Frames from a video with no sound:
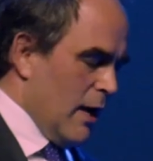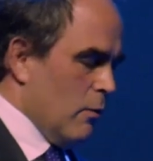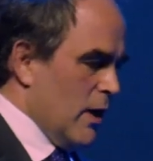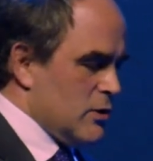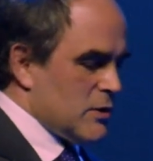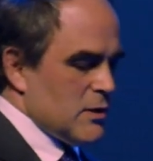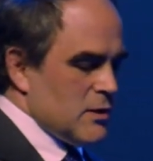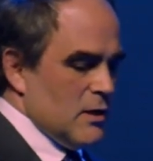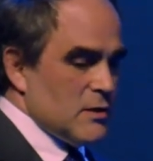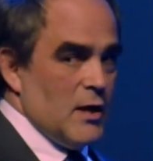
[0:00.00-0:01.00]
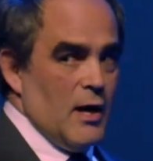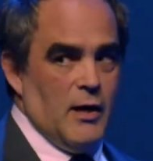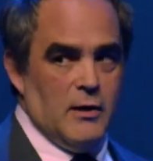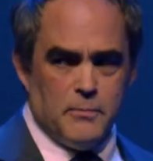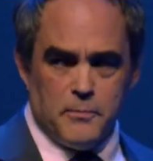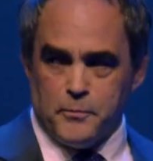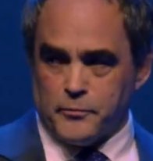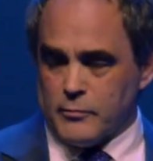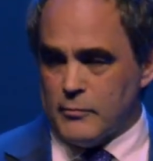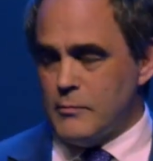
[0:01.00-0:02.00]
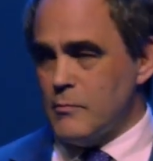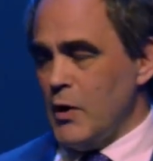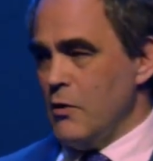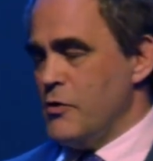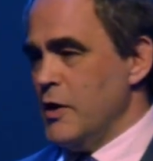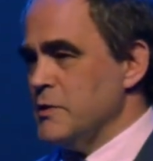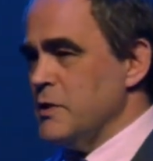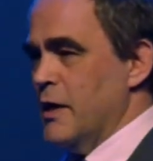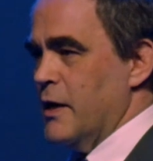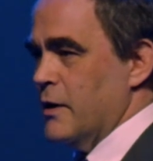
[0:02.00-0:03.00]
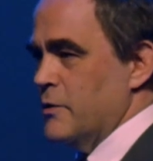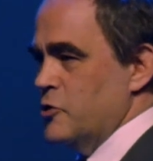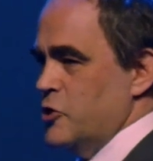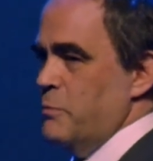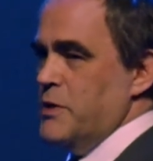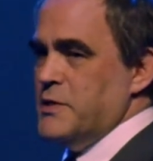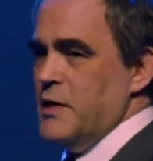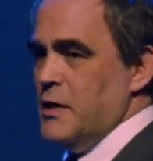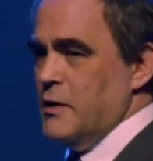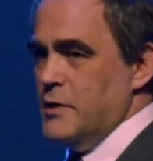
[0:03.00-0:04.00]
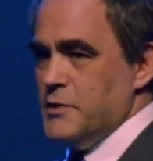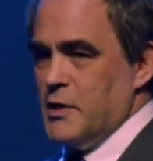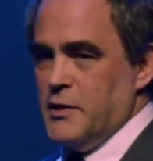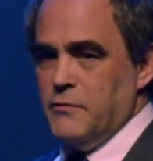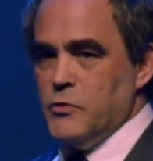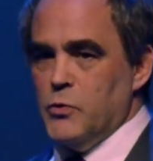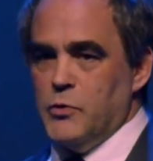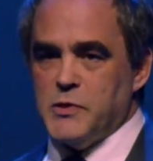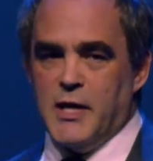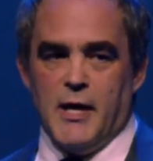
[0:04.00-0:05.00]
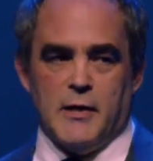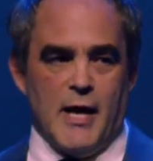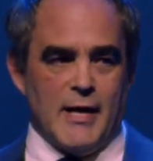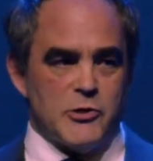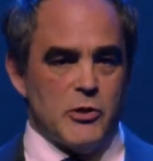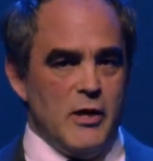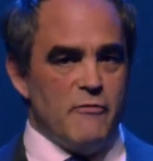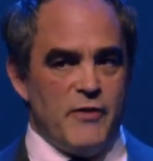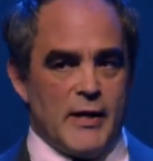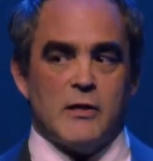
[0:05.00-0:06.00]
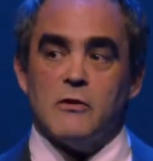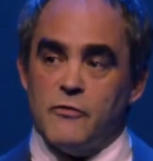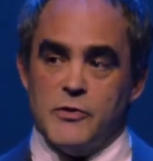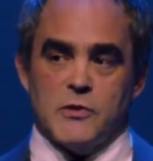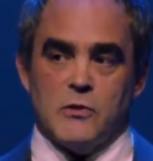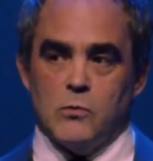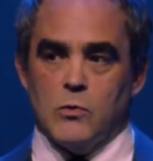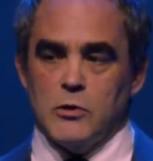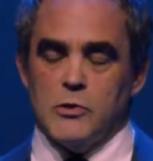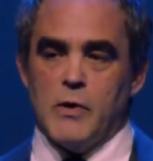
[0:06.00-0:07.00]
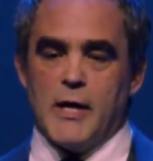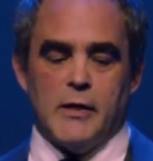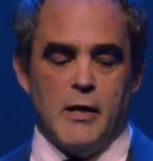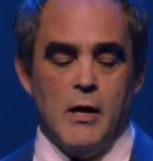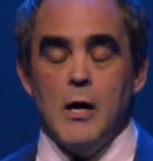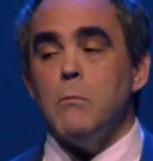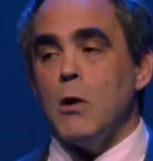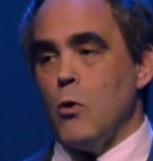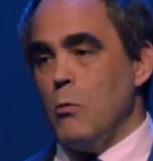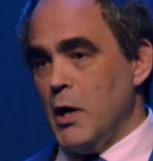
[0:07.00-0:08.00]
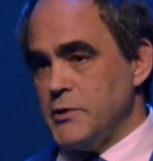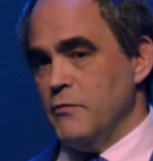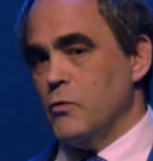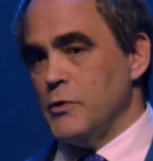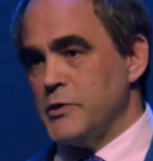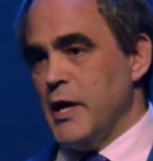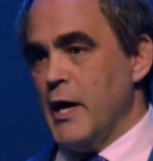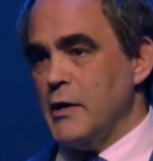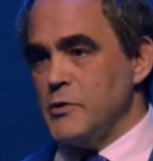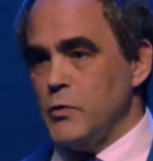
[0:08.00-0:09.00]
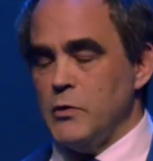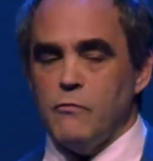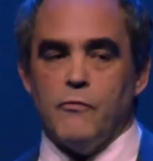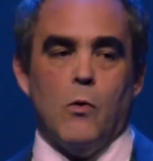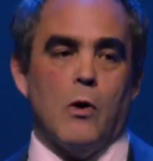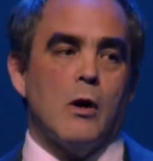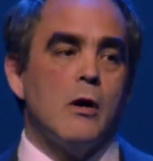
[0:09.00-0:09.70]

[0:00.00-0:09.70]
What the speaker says: the way, just as an aside, things like GPT and these kinds of tools can't actually affect the physical world directly, but robots, of course, can. It's what they're for.